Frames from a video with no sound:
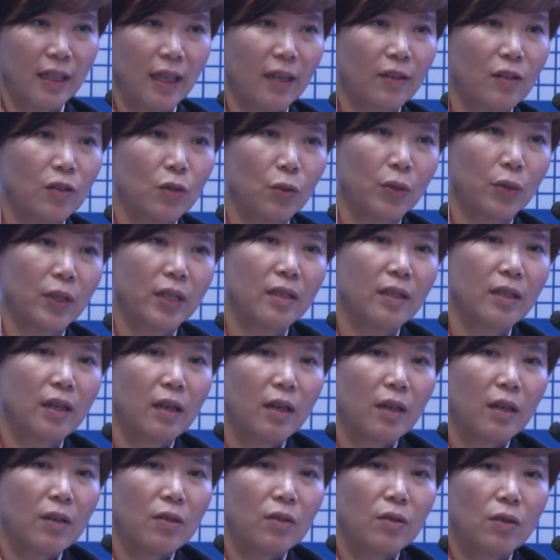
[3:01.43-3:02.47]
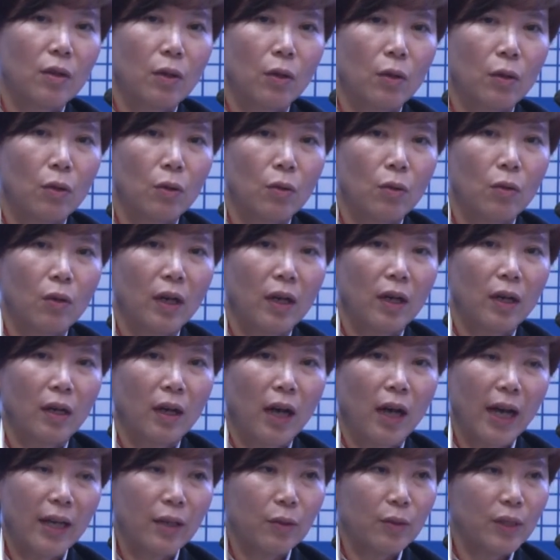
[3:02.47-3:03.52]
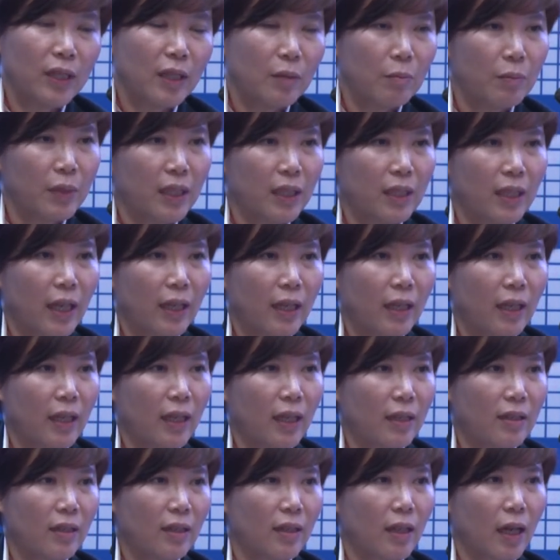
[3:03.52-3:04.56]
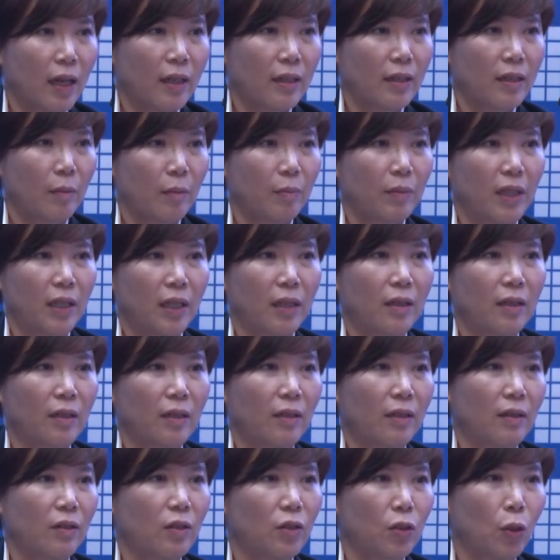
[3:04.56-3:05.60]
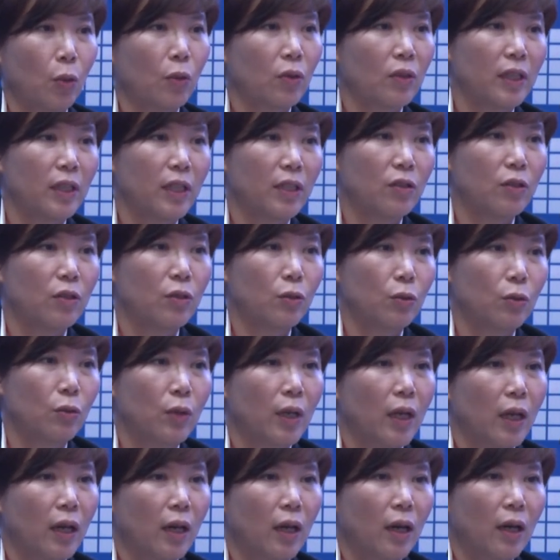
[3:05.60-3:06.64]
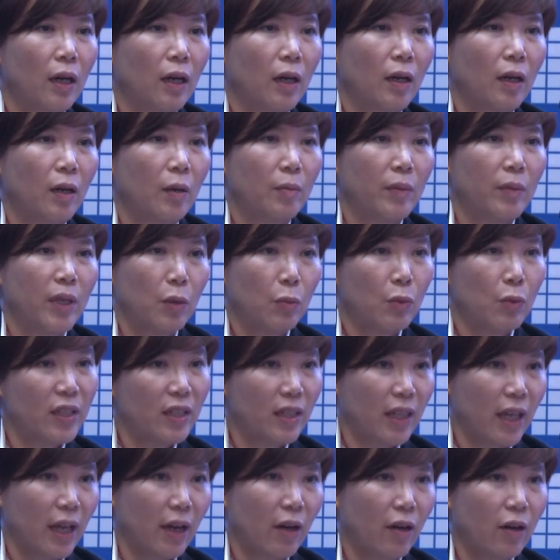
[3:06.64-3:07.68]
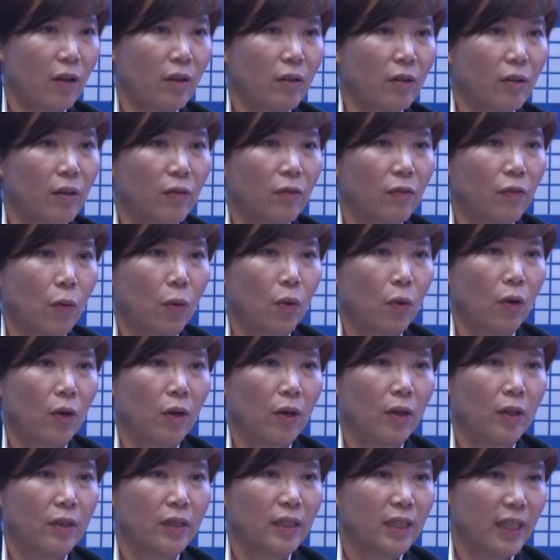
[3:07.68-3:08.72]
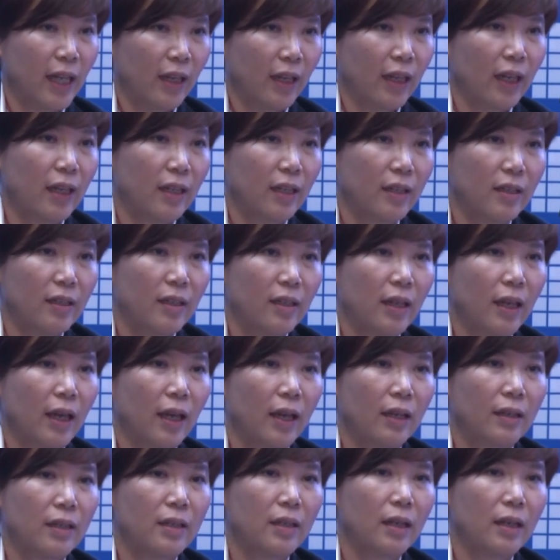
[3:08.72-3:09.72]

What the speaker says: stories. So IoT and big data, it's not something totally new. It was there for decades, and